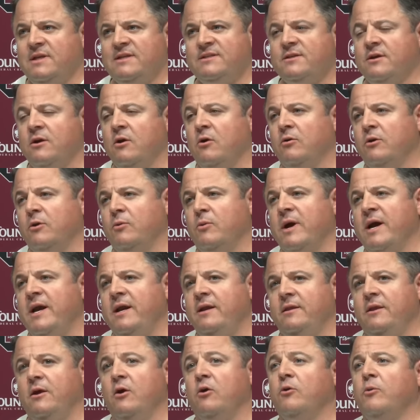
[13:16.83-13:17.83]
That's the only
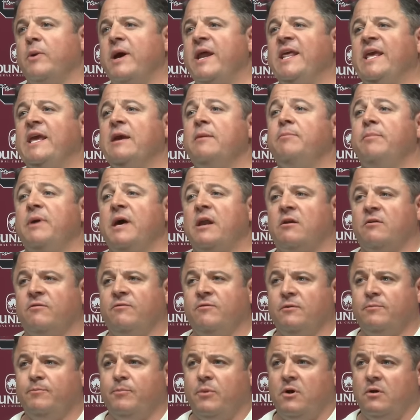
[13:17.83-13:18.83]
way. The only way to get better
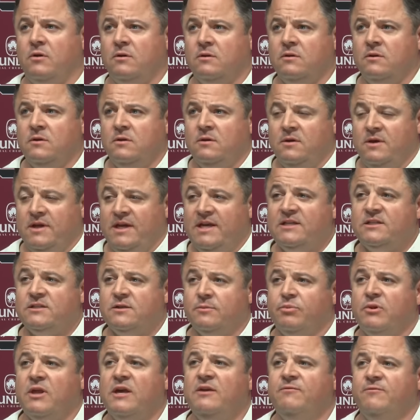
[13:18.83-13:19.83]
football is
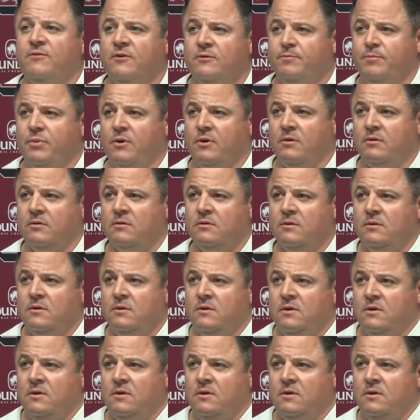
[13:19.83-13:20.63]
to play football.